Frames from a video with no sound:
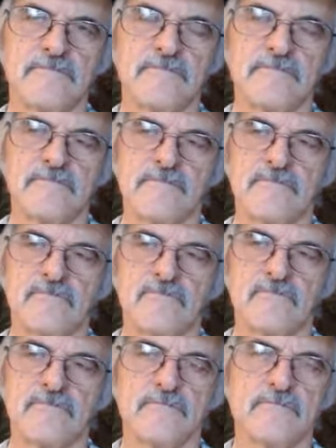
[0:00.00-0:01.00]

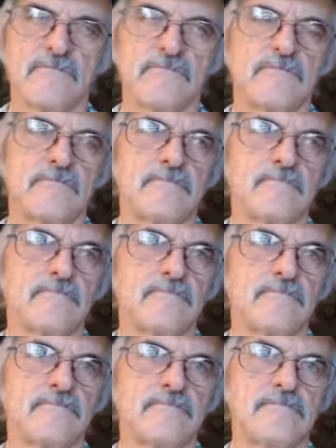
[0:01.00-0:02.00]

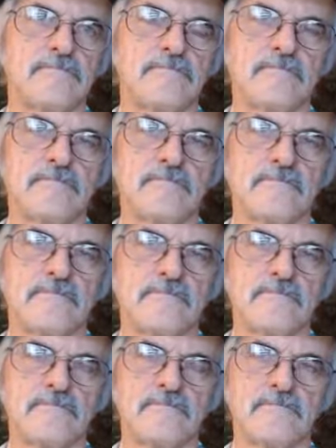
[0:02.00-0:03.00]

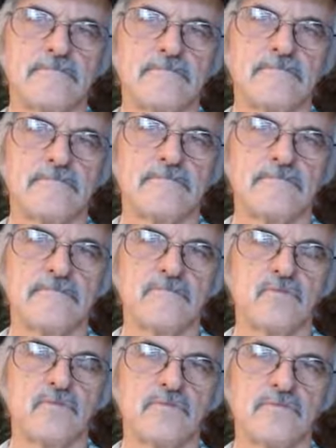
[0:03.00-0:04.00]

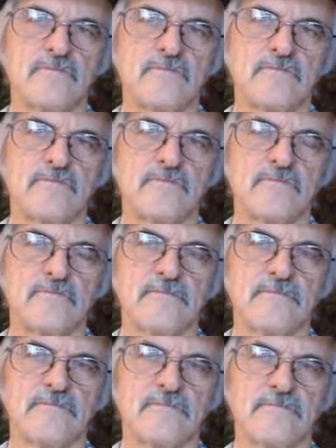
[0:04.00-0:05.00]

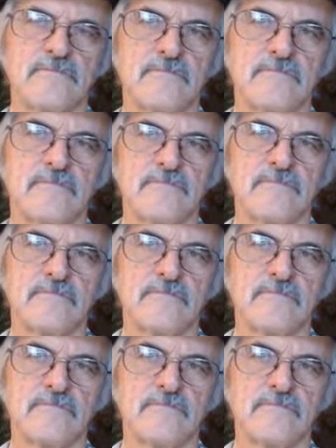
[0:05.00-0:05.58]
(not speaking)